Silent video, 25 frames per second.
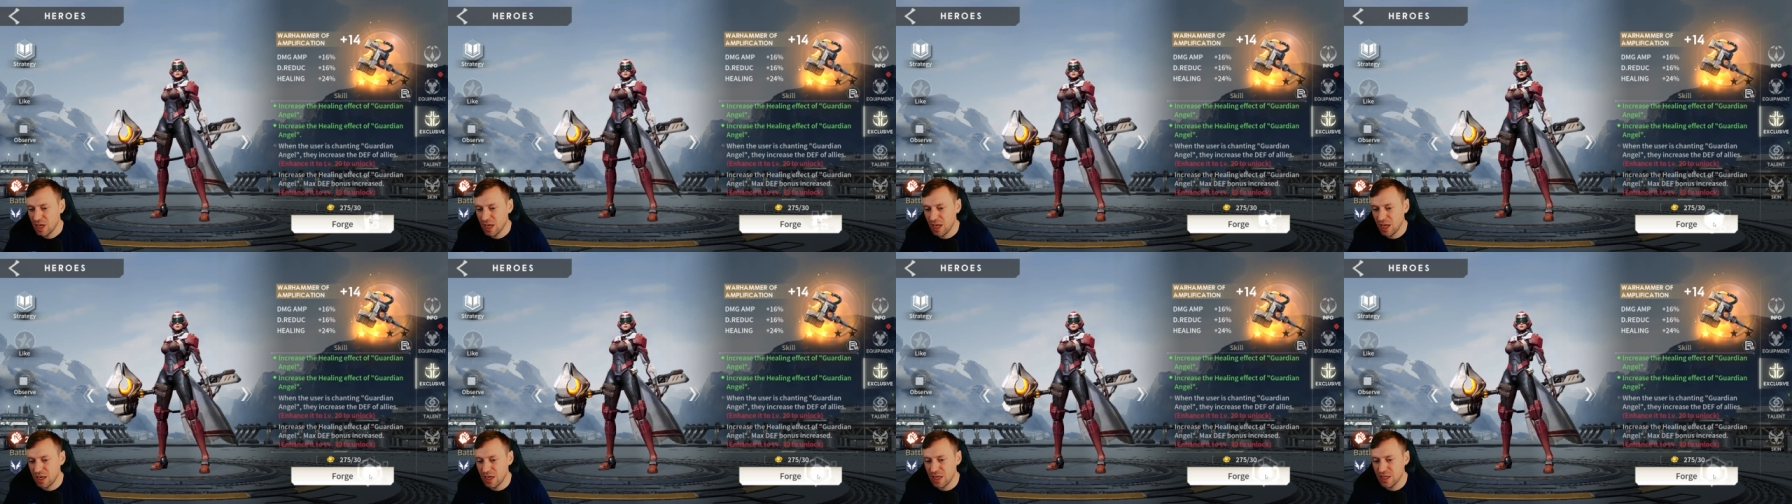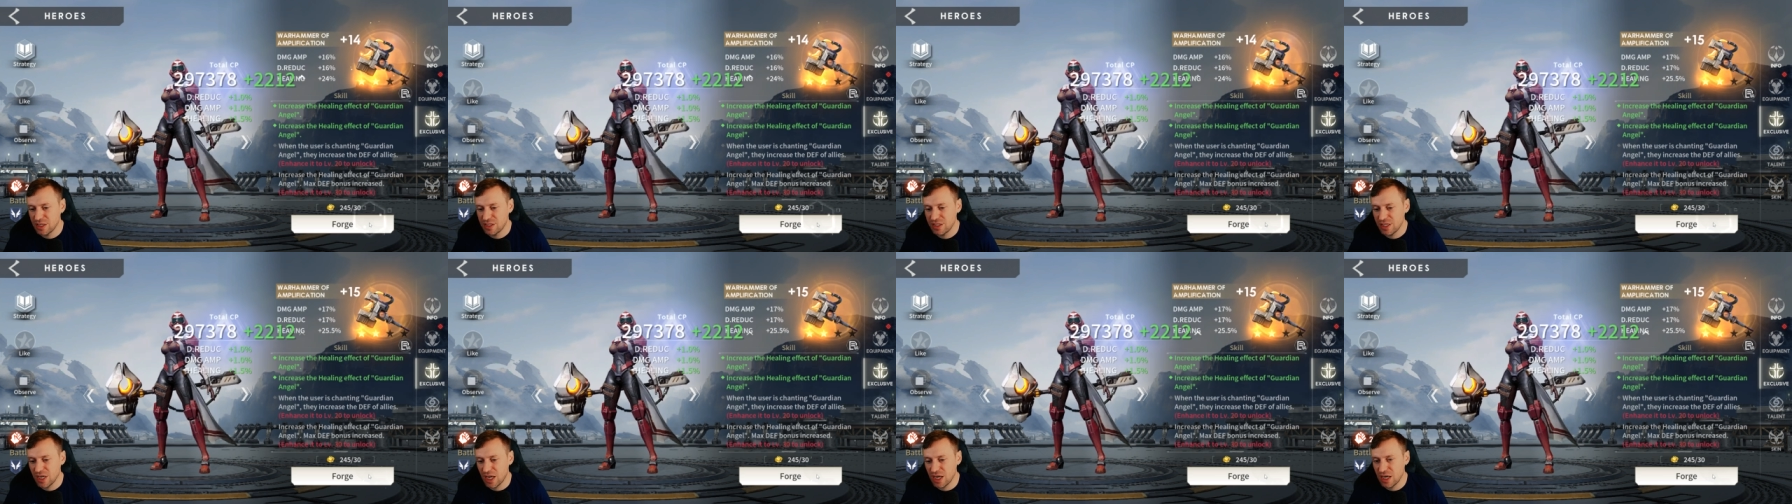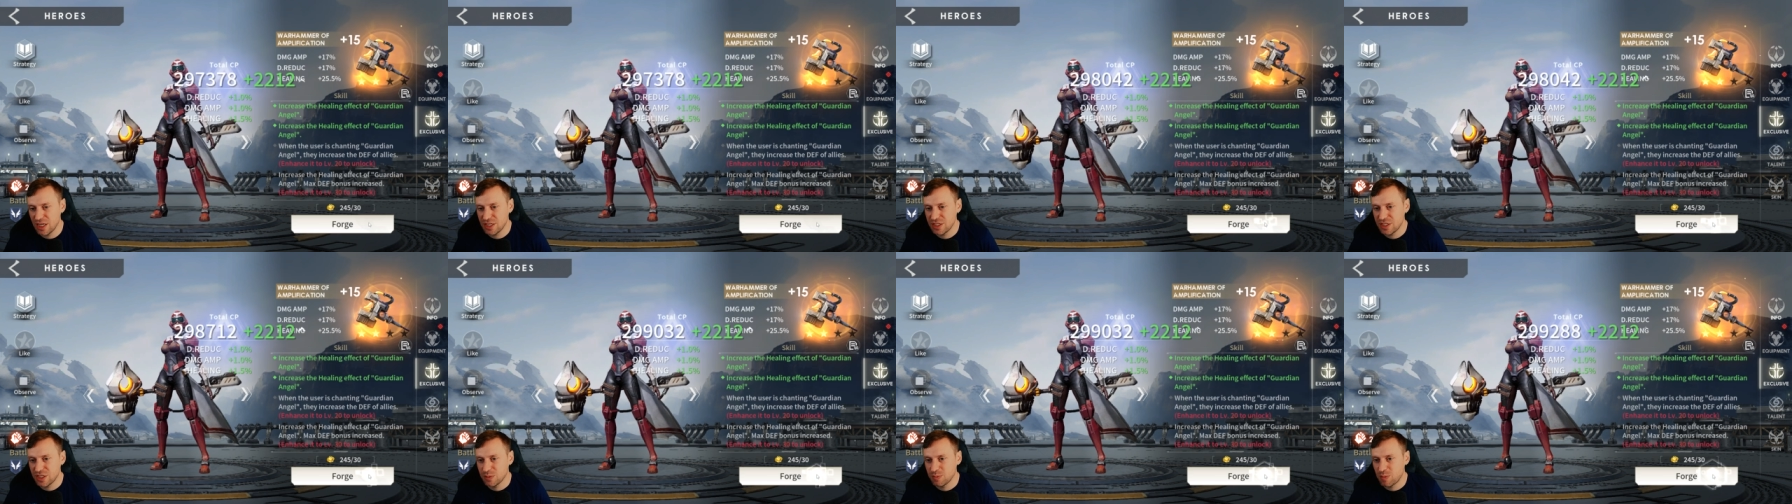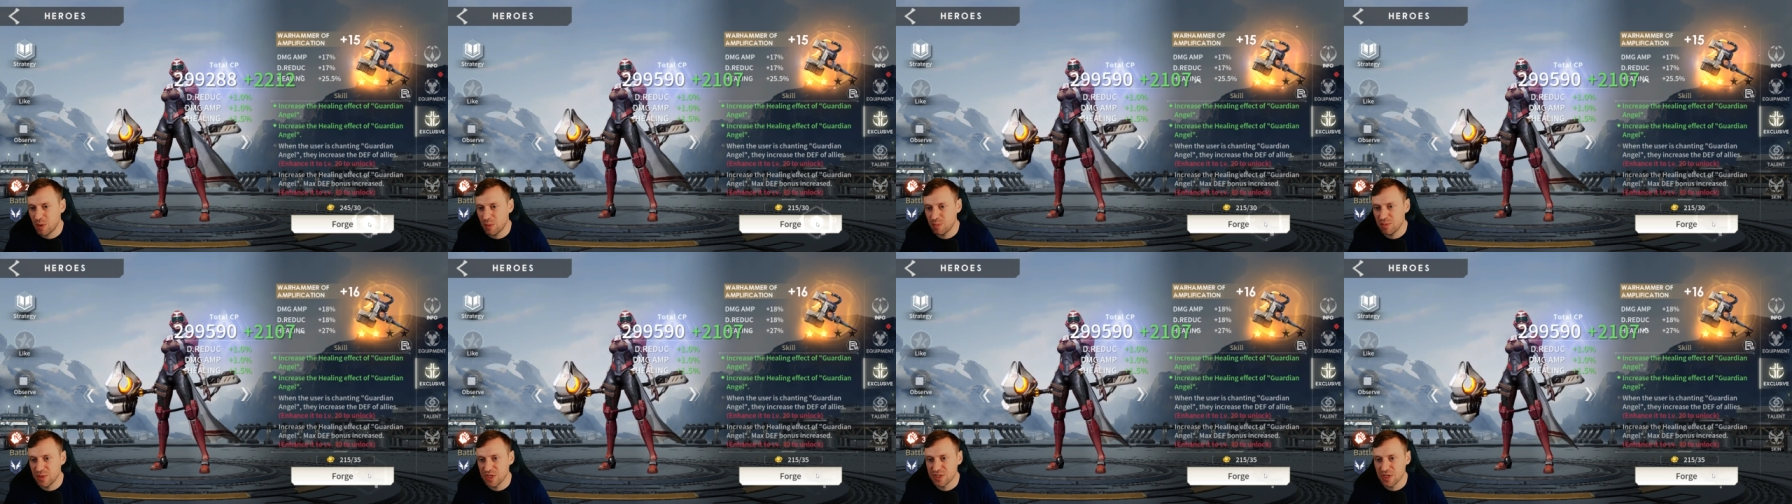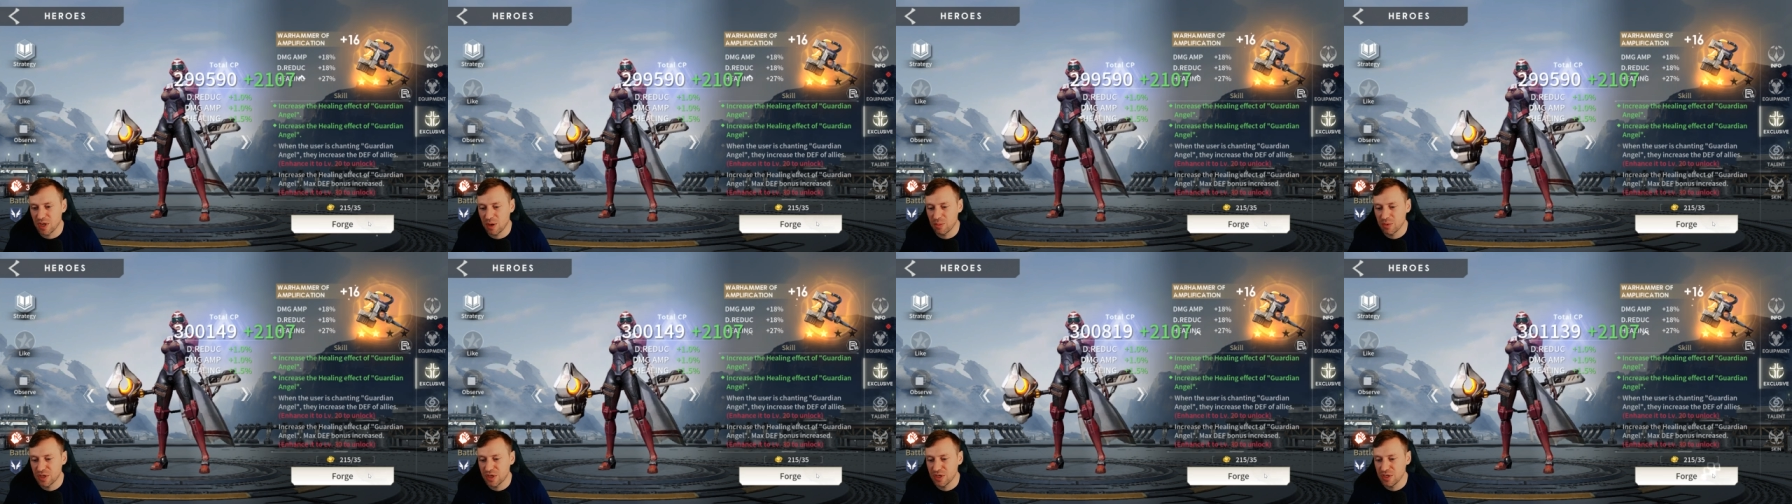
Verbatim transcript: and let's yeah let's just bump this up